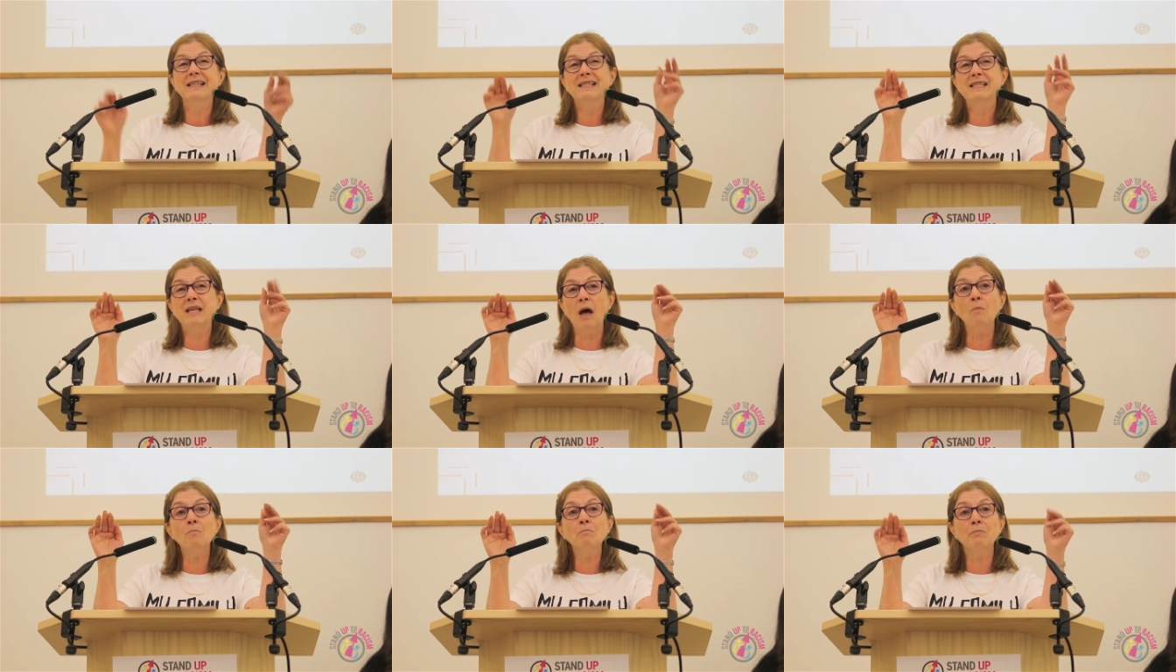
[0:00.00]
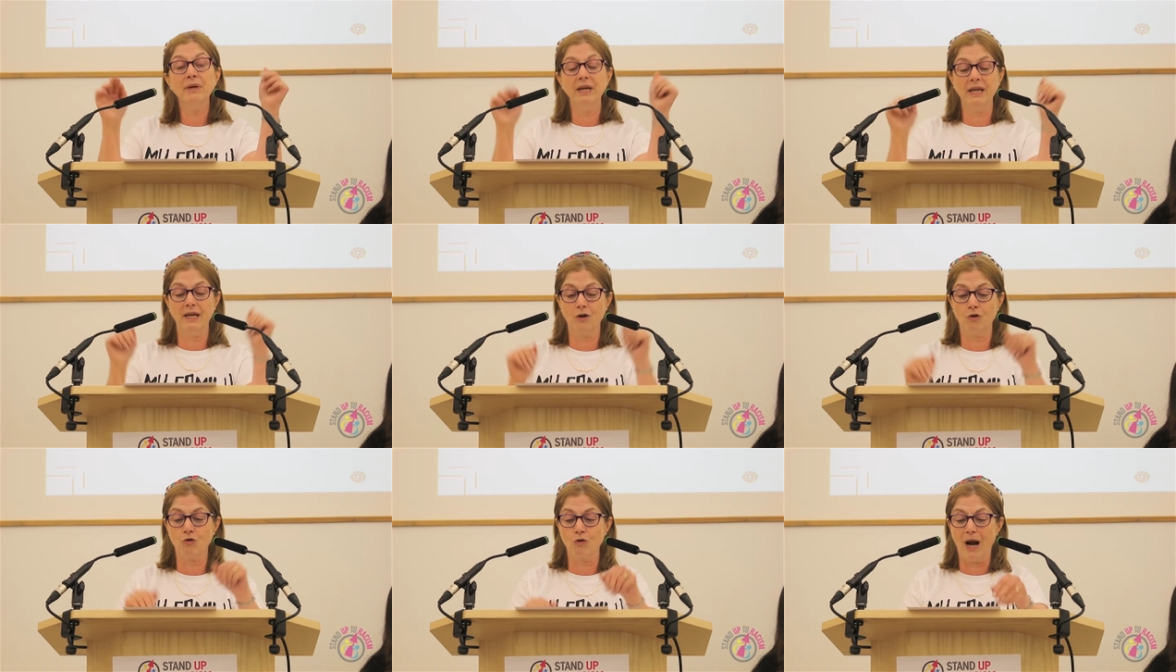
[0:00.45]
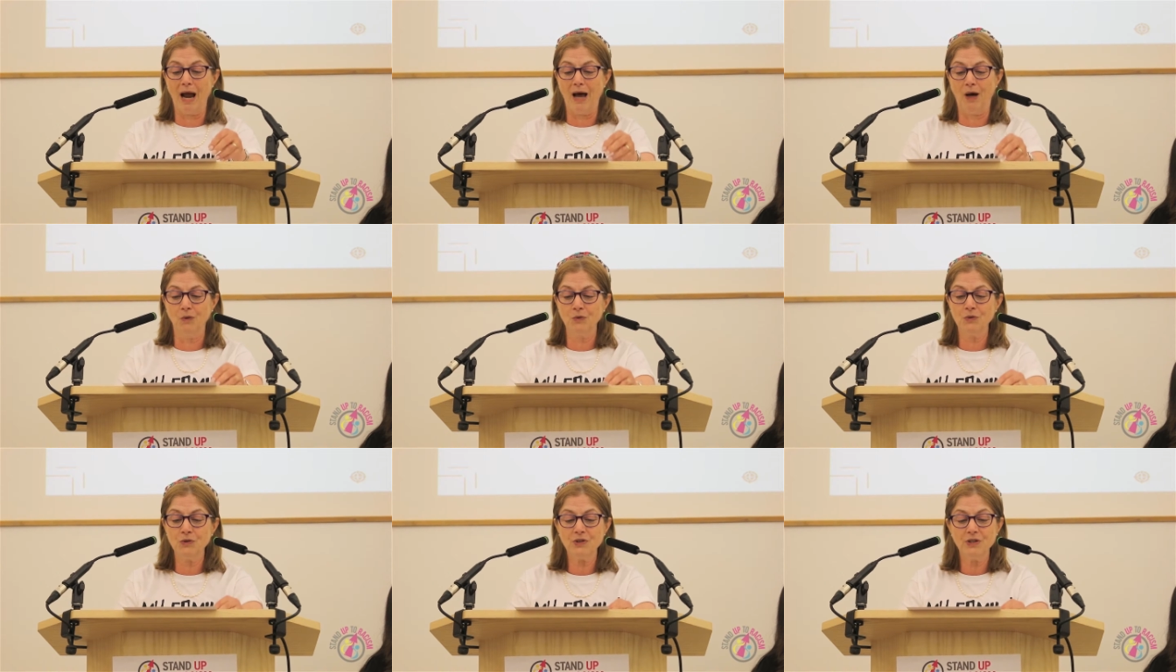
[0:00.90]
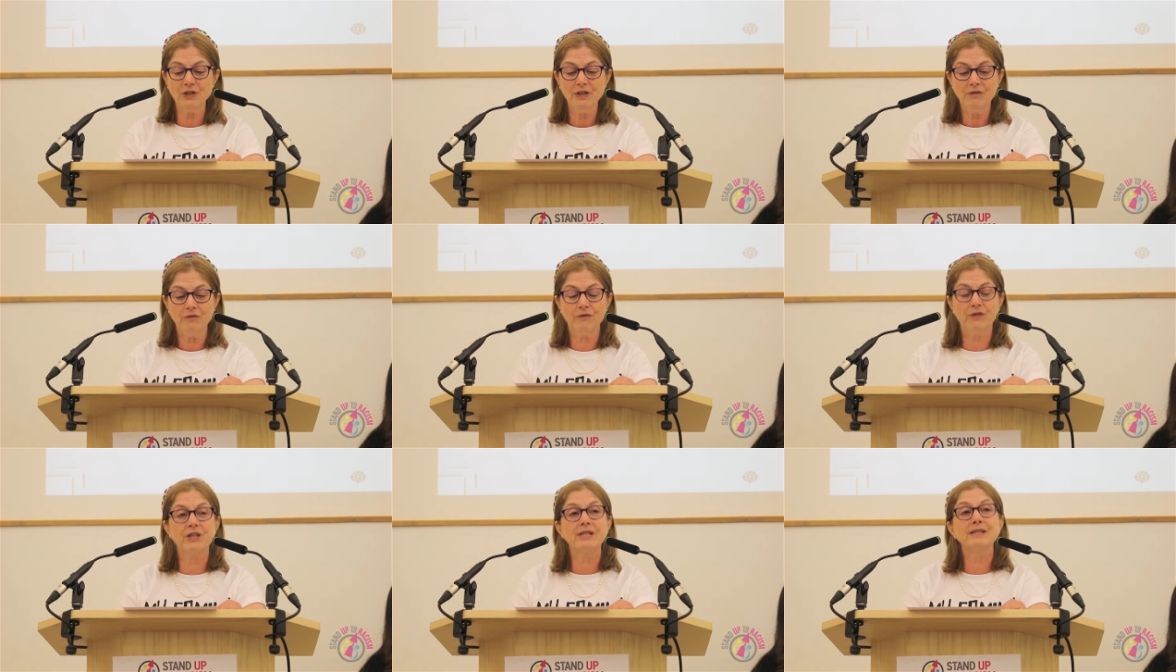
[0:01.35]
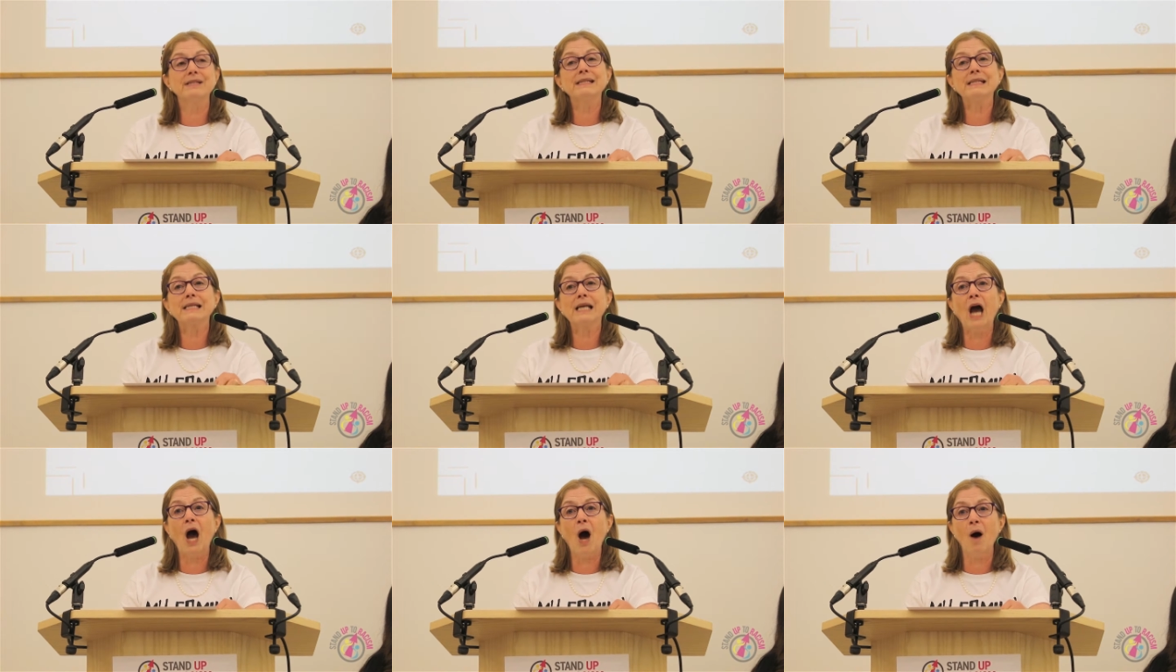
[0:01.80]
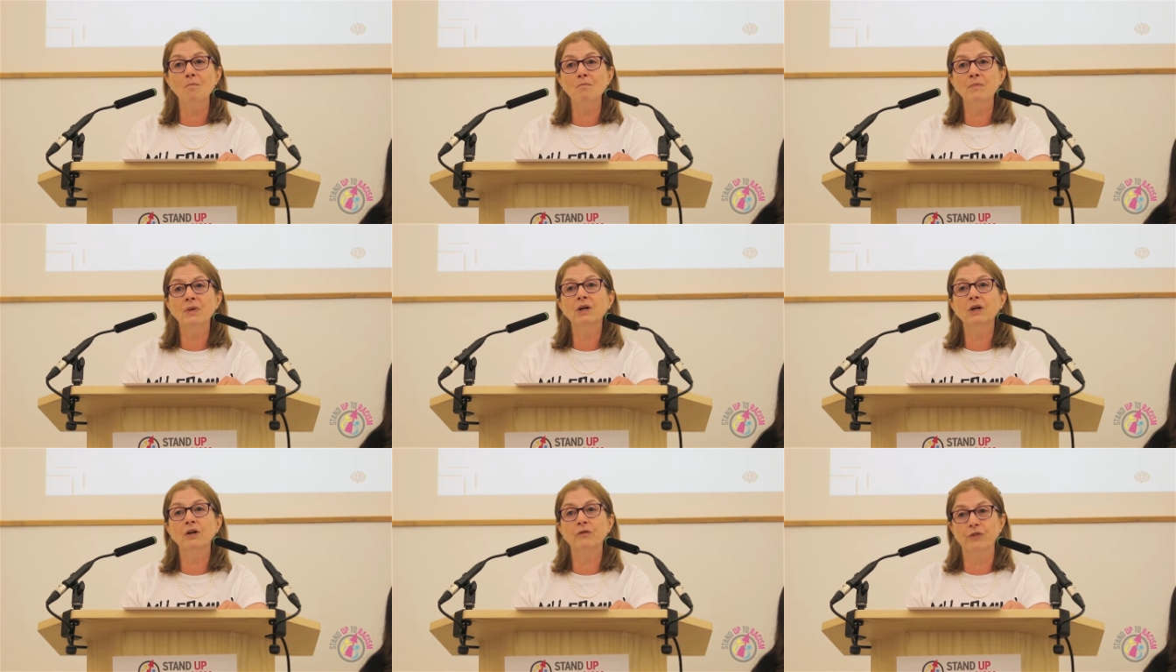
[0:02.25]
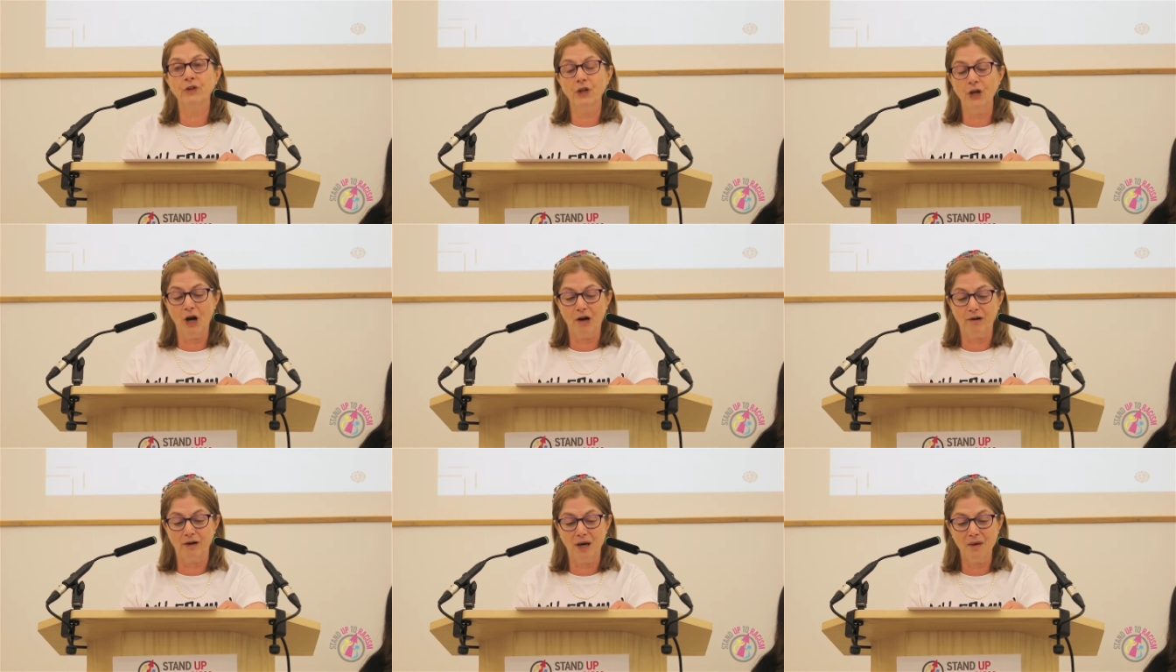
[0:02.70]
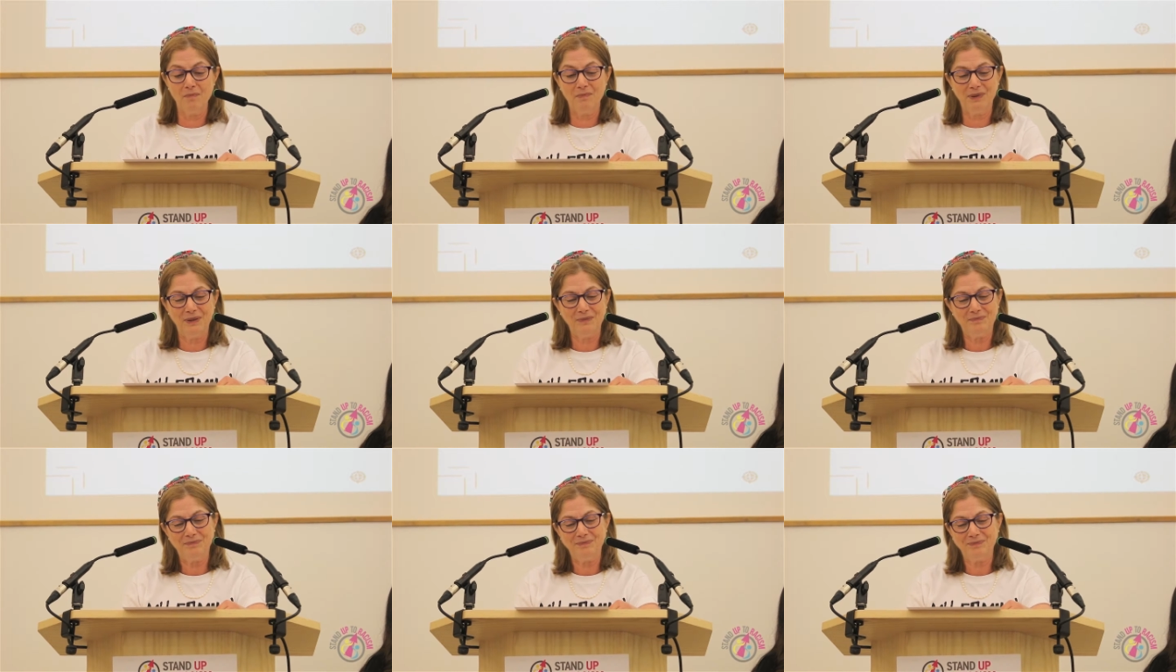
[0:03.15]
dumping ground for the scum of Europe.